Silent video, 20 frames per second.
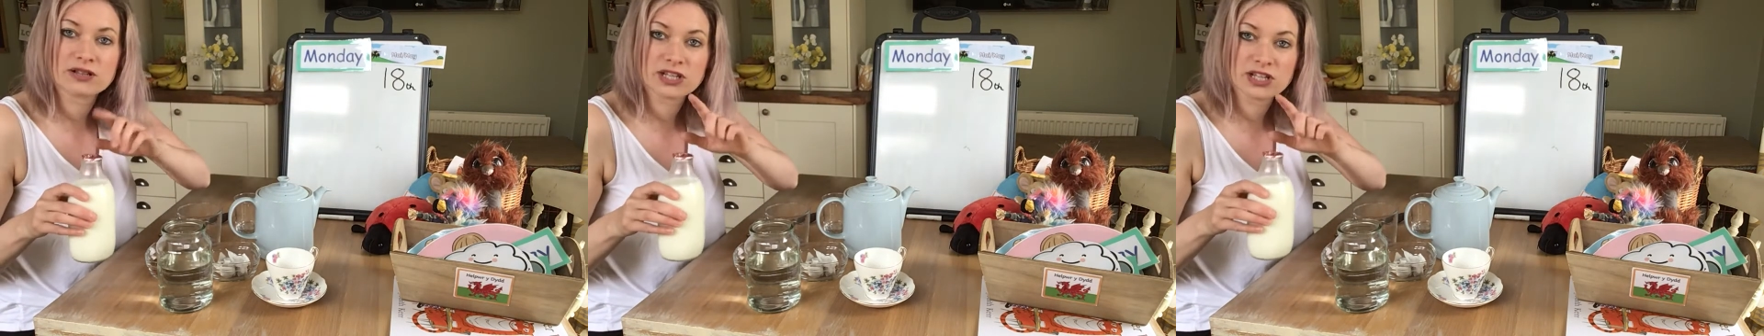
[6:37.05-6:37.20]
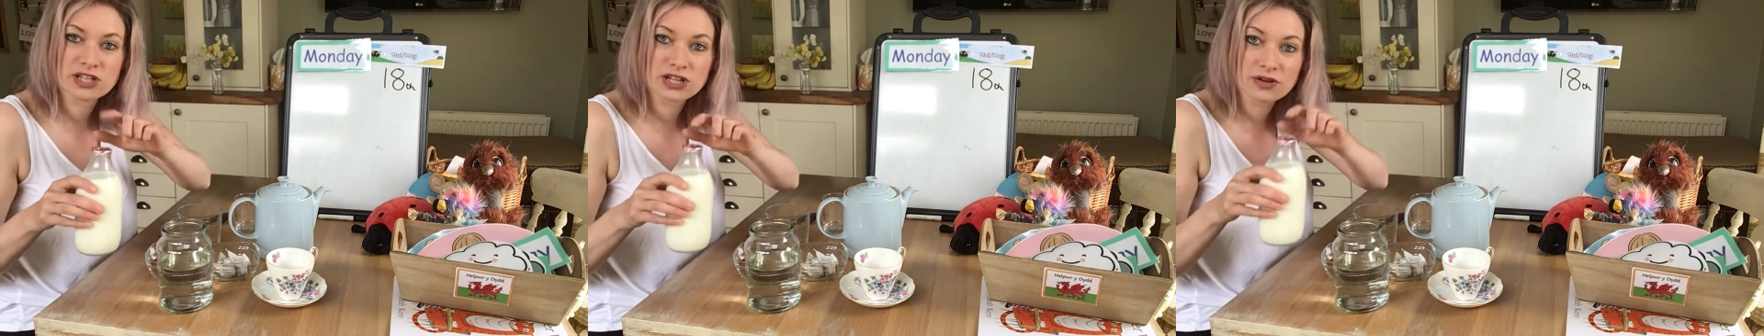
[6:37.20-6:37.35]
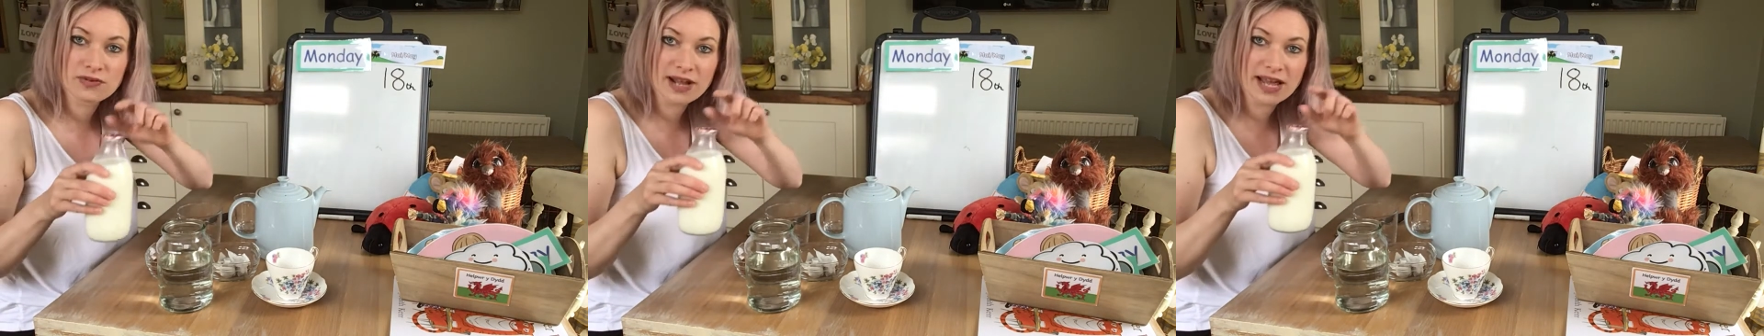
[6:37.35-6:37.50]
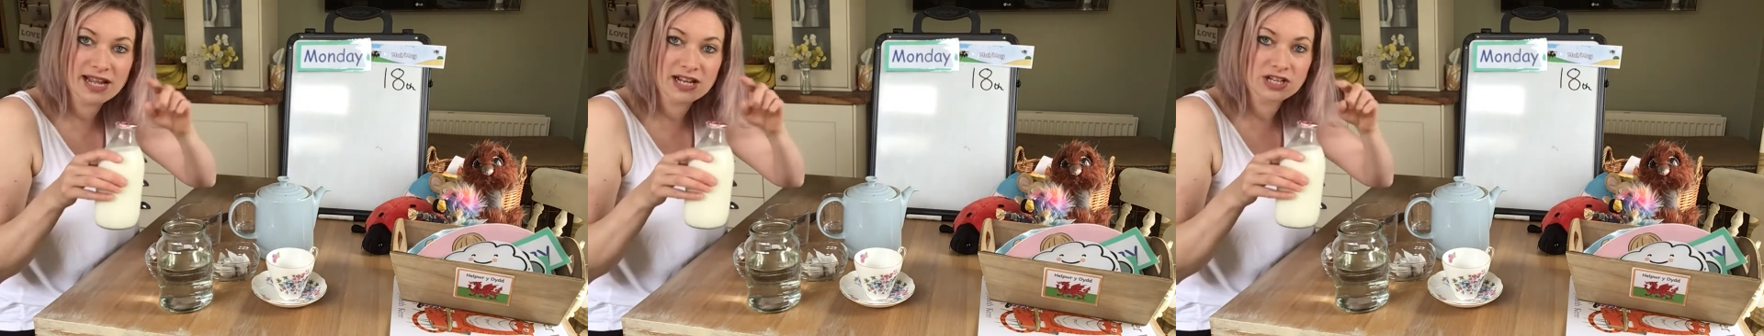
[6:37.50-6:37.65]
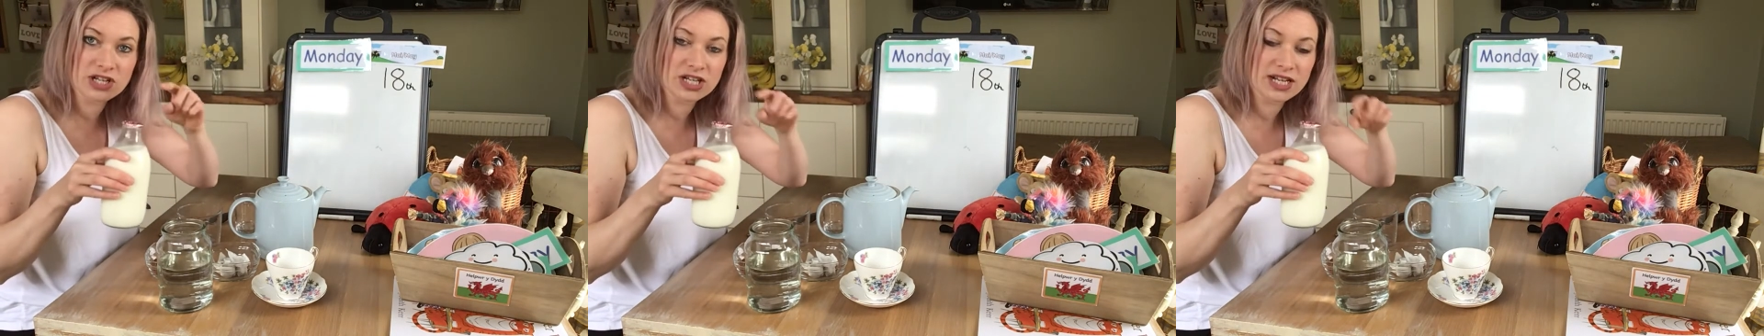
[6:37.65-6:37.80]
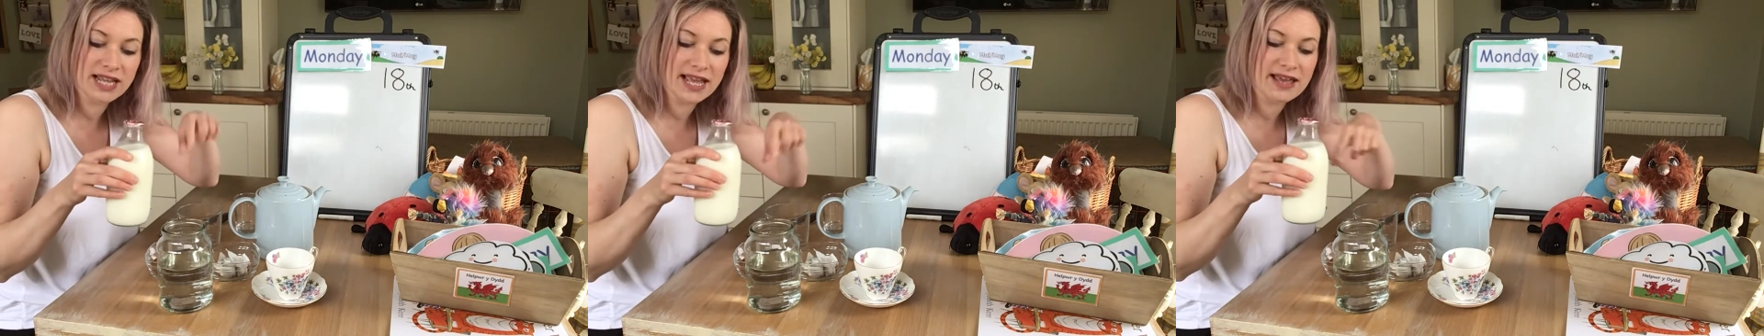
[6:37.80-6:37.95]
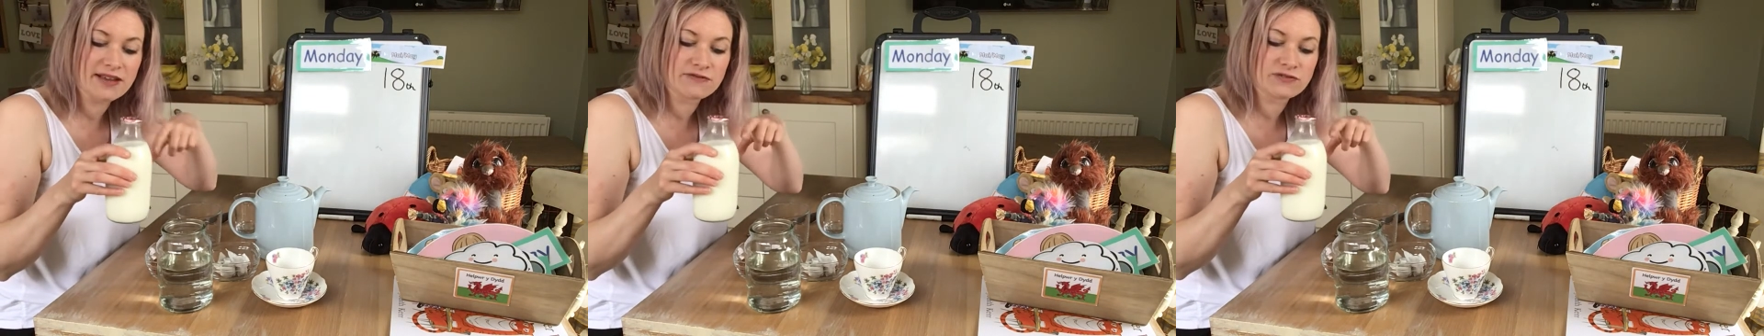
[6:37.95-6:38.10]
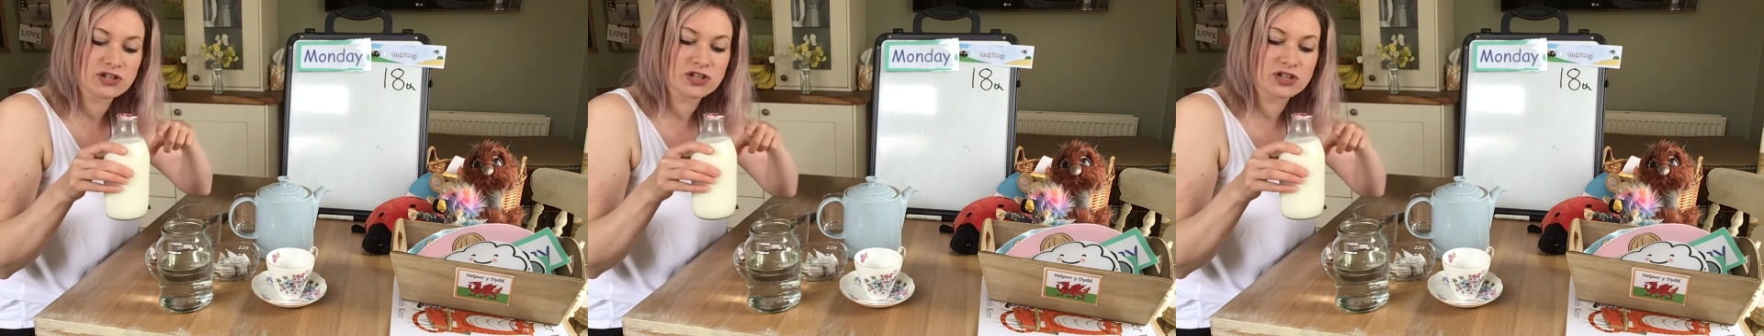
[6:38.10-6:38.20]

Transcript: you don't actually have to